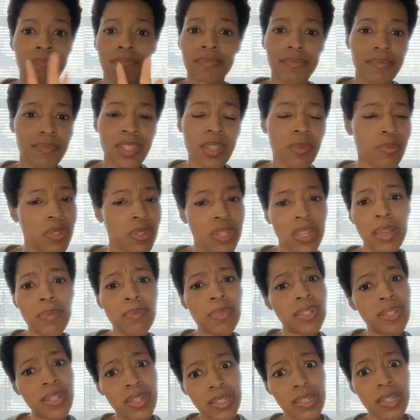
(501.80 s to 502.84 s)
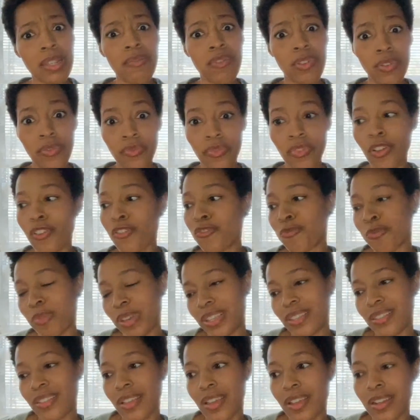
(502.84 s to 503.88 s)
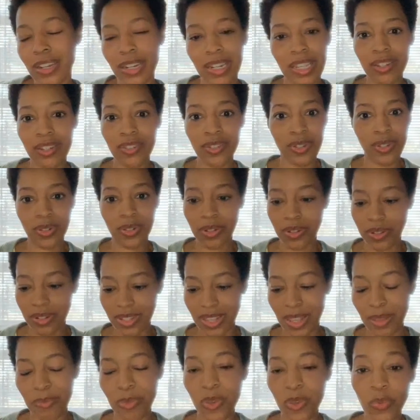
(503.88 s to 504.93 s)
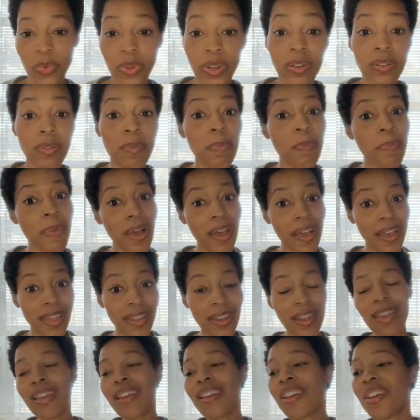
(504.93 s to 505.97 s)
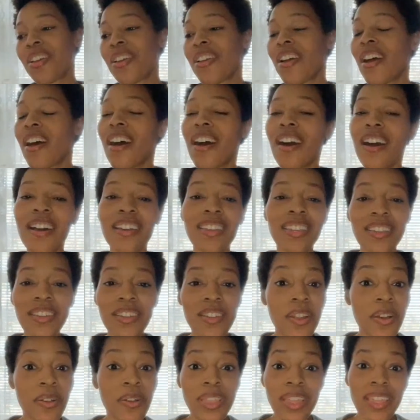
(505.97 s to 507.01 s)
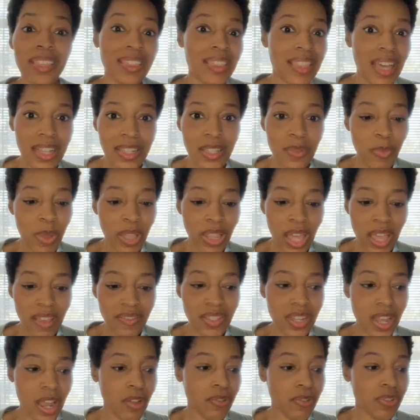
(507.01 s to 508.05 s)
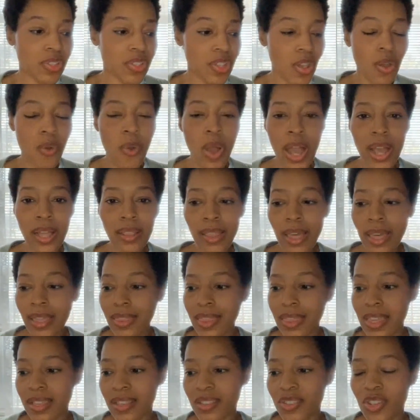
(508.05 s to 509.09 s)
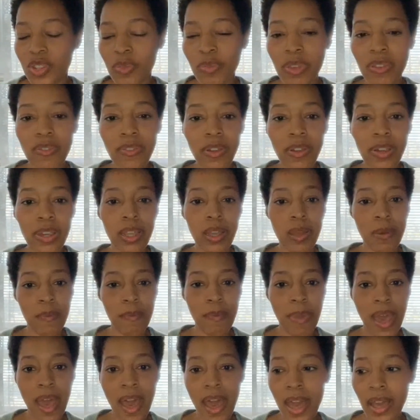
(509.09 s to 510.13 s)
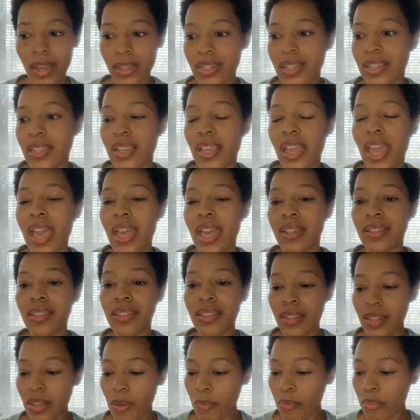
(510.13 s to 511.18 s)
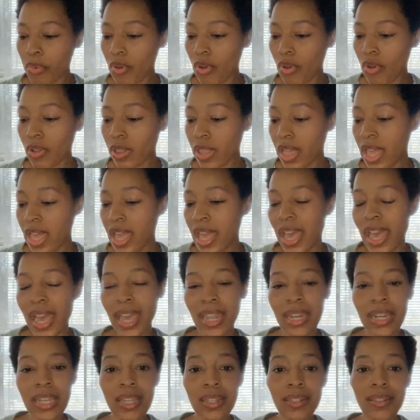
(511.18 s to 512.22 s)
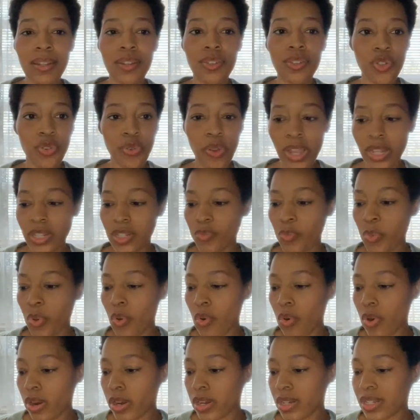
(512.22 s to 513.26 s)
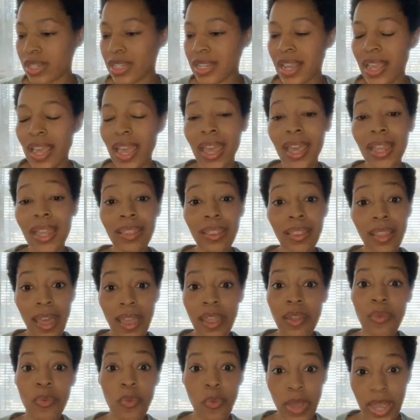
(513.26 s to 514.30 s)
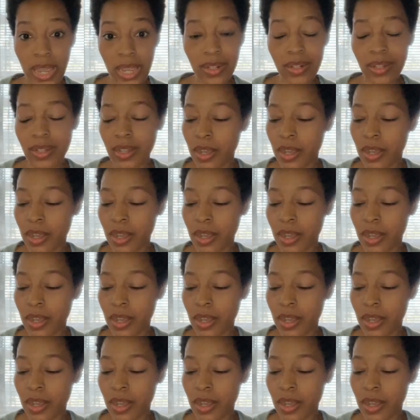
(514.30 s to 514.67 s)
Sometimes it doesn't even involve my son and he just looks at me weird. But like that's my lifestyle. So I like things to be very compact and simple and easy to transport and lightweight.